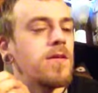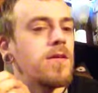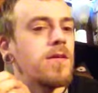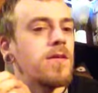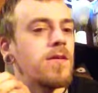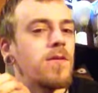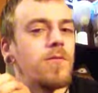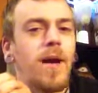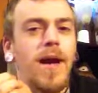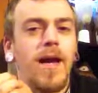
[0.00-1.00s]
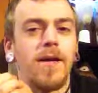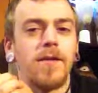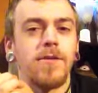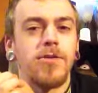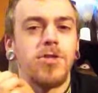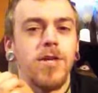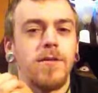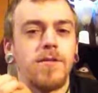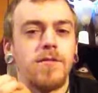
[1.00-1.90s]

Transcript: oh man, shit.